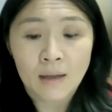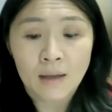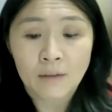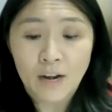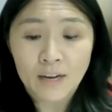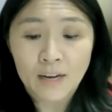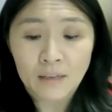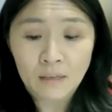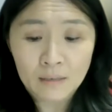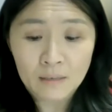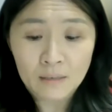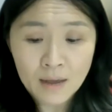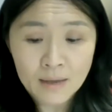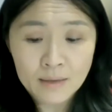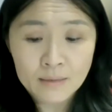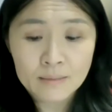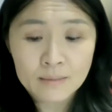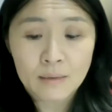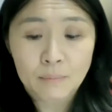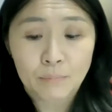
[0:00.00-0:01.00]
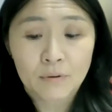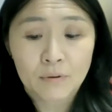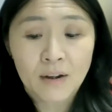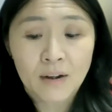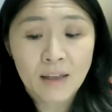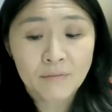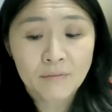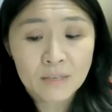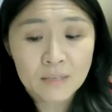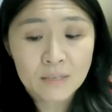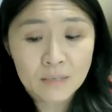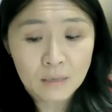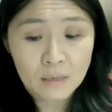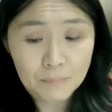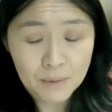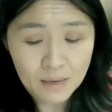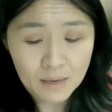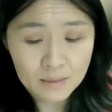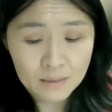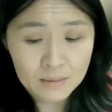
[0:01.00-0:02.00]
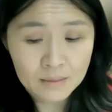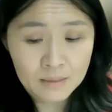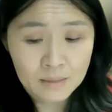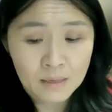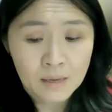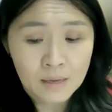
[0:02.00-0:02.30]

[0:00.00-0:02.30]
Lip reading: recognized a privacy-based